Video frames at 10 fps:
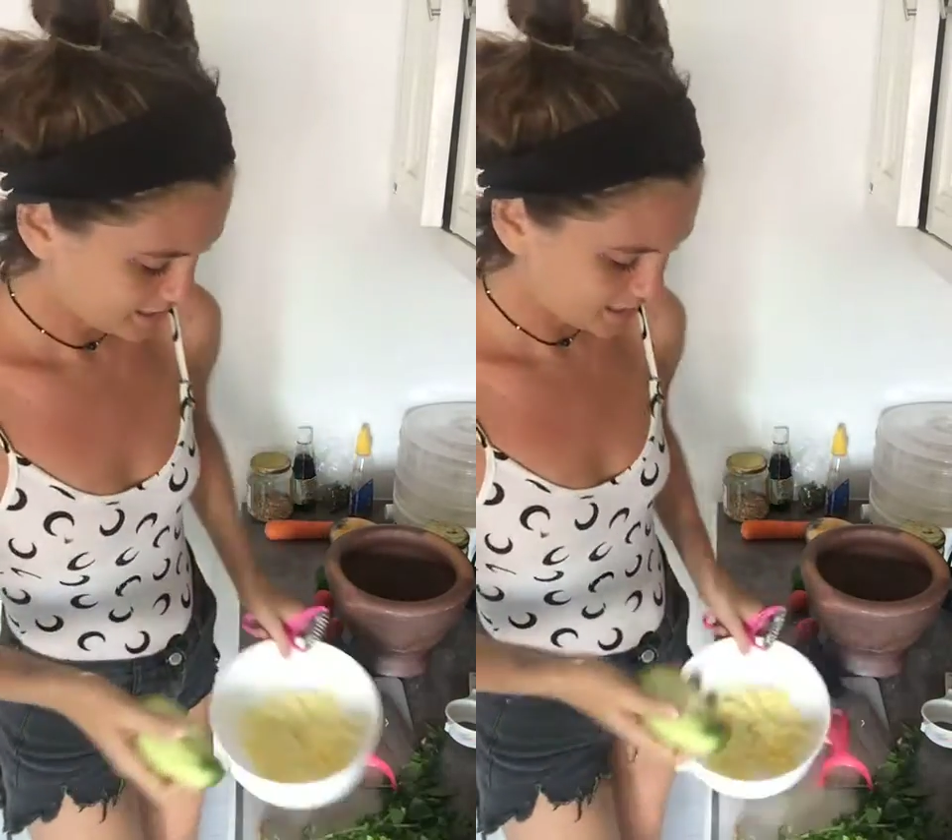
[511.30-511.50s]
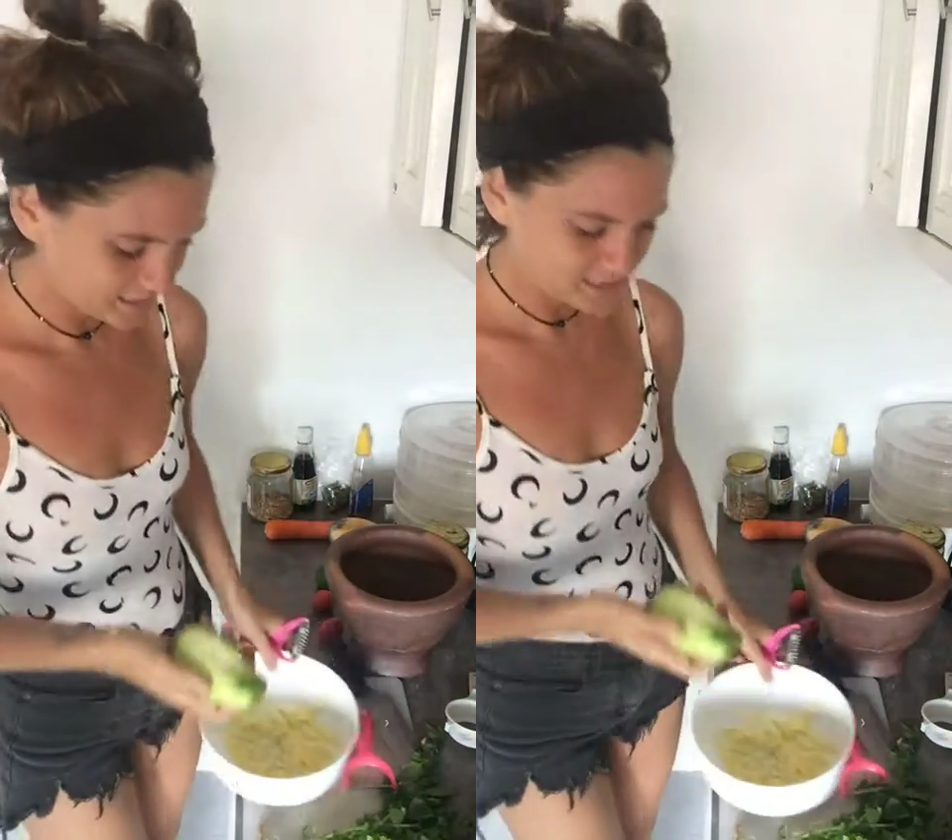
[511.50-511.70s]

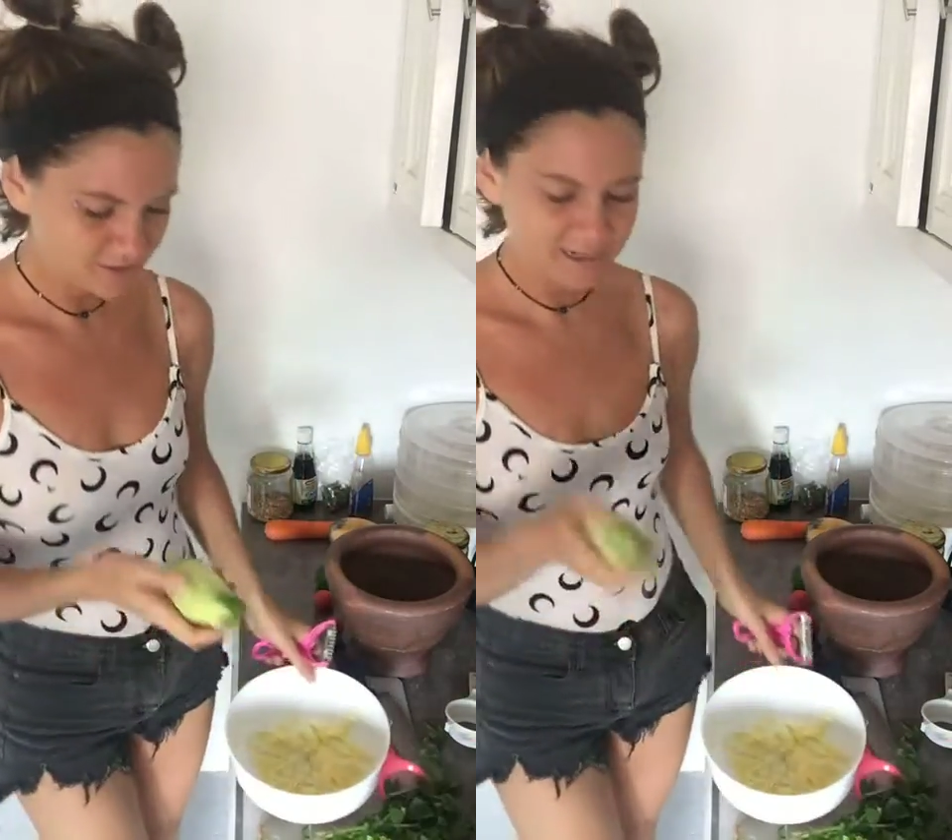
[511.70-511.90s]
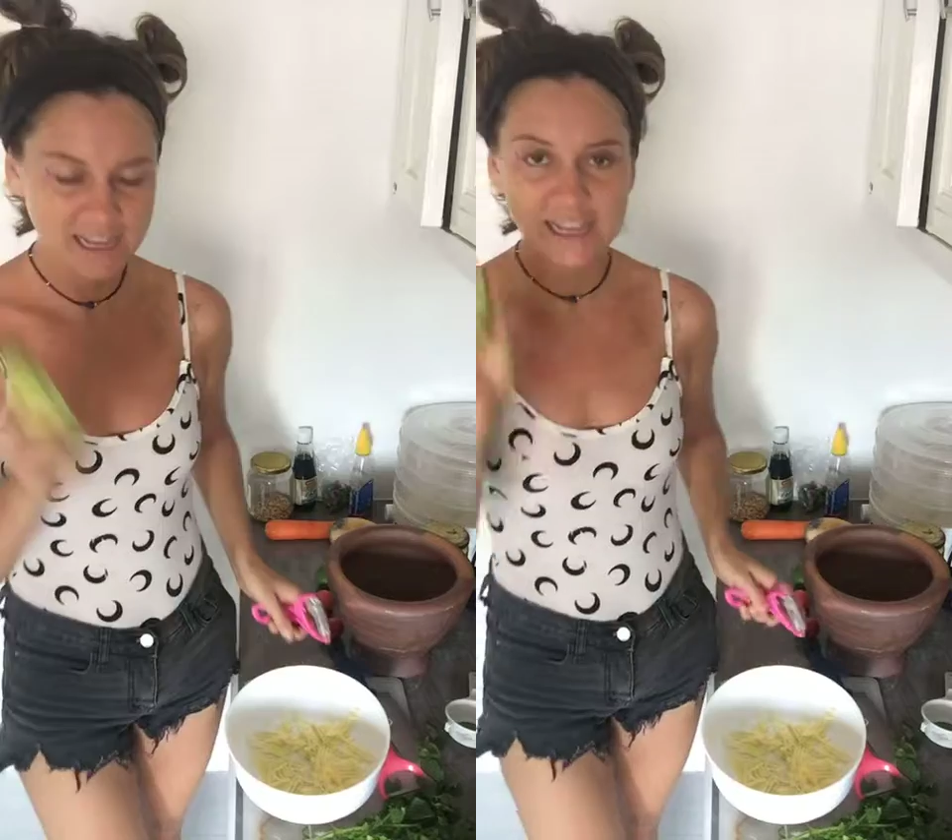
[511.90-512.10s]
Alright,
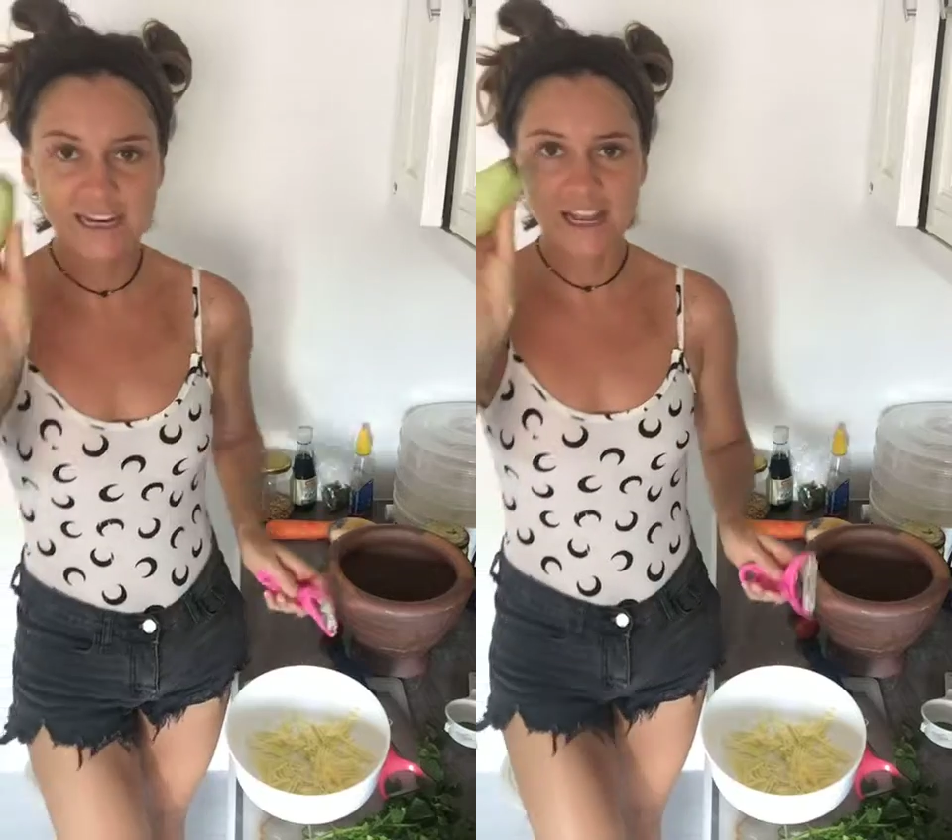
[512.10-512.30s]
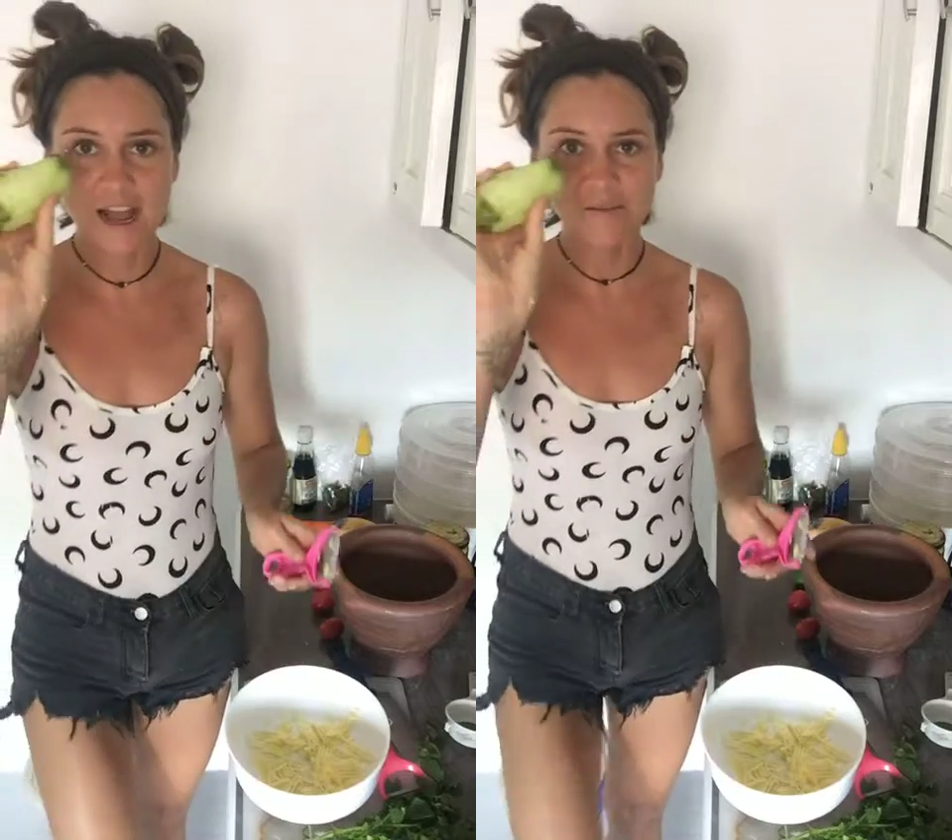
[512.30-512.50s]
so
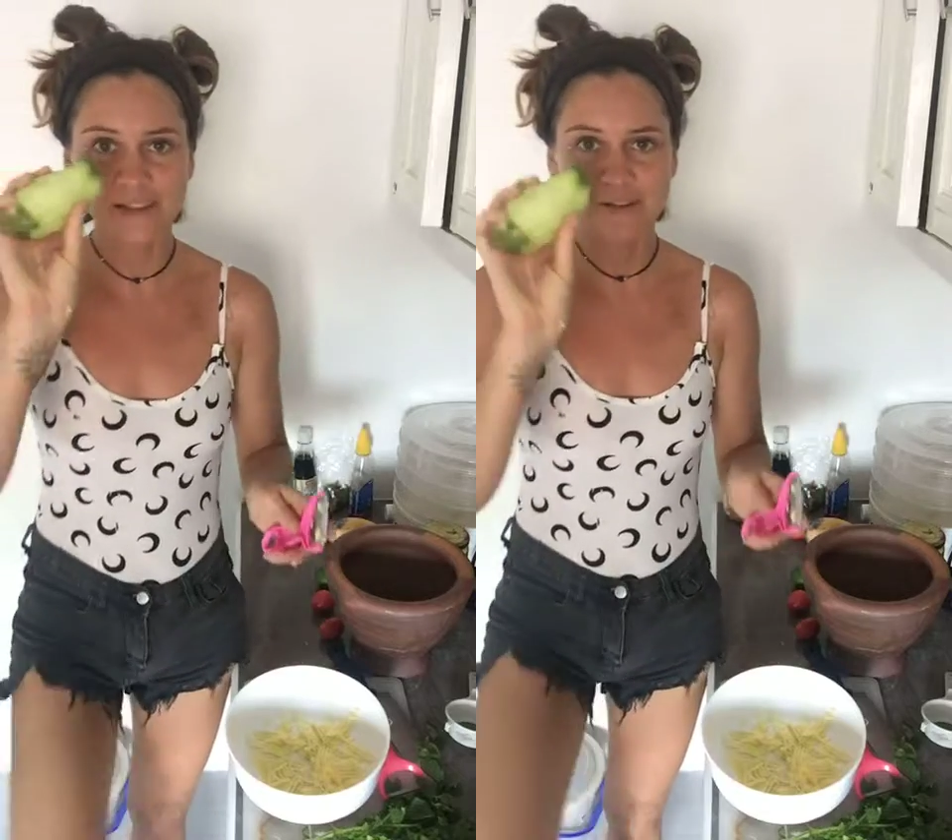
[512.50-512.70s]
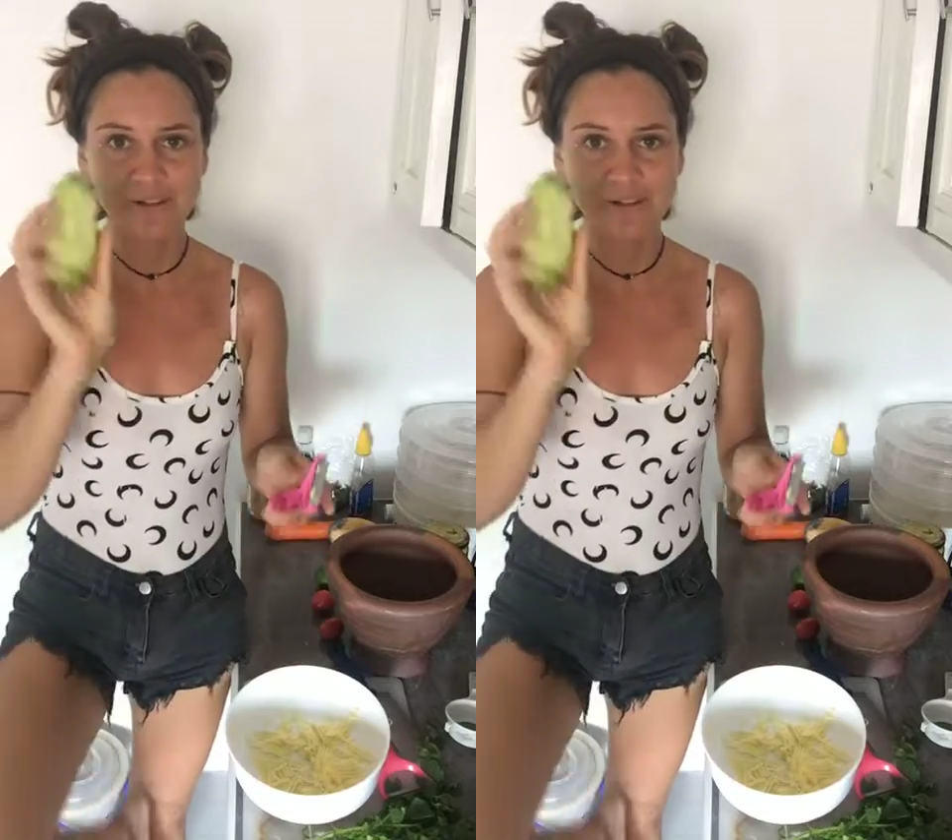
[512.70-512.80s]
again, coming